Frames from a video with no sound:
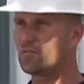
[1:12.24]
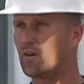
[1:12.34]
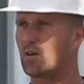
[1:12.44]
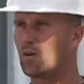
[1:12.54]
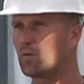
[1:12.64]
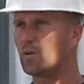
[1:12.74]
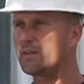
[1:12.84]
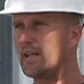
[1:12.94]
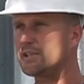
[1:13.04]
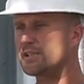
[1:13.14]
vertical
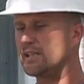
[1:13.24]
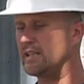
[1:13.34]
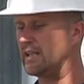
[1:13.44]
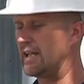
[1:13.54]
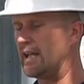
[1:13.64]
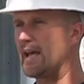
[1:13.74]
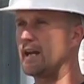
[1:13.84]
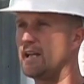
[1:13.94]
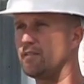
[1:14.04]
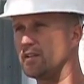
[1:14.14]
rotation, and
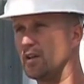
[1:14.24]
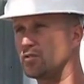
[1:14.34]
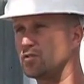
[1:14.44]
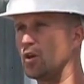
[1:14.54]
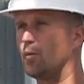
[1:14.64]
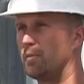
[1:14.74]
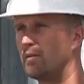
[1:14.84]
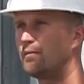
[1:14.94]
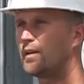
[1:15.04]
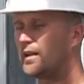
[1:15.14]
it even does slope
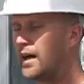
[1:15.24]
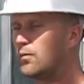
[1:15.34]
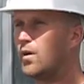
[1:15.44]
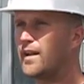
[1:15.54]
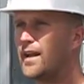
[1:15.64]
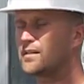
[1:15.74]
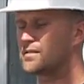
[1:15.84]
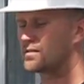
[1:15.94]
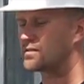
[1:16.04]
on one axis.